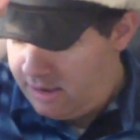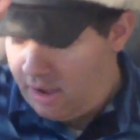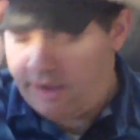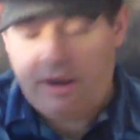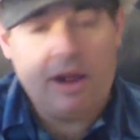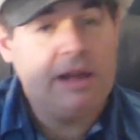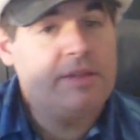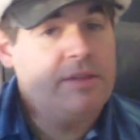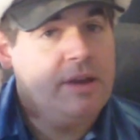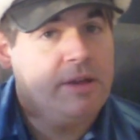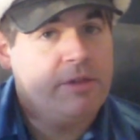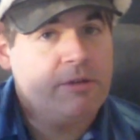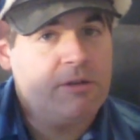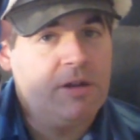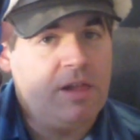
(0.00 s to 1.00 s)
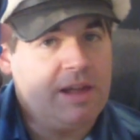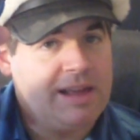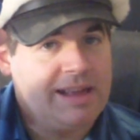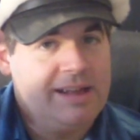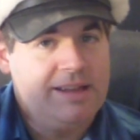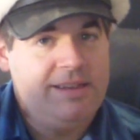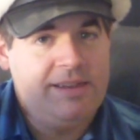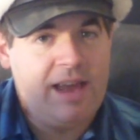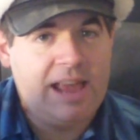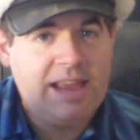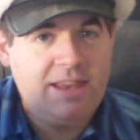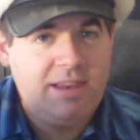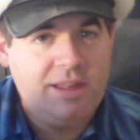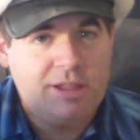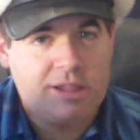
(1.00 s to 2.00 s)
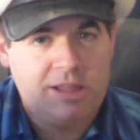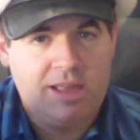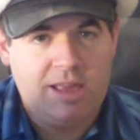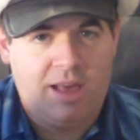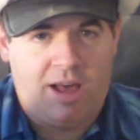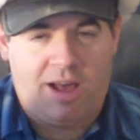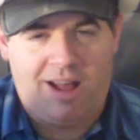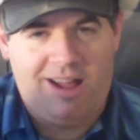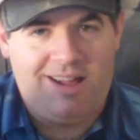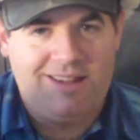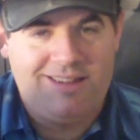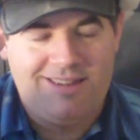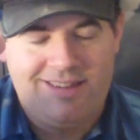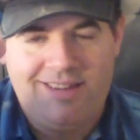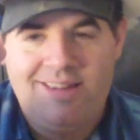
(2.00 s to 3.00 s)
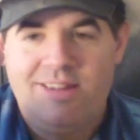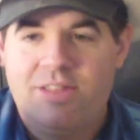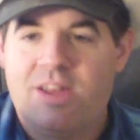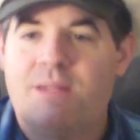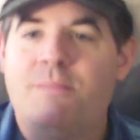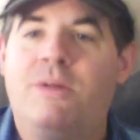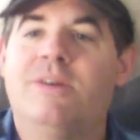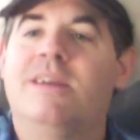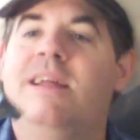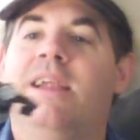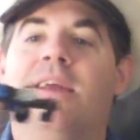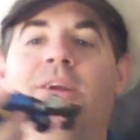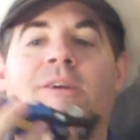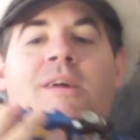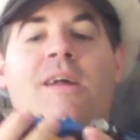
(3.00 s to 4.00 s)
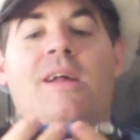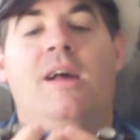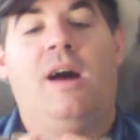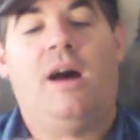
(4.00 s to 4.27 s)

unlike the other like 90s neon that I'm looking at here,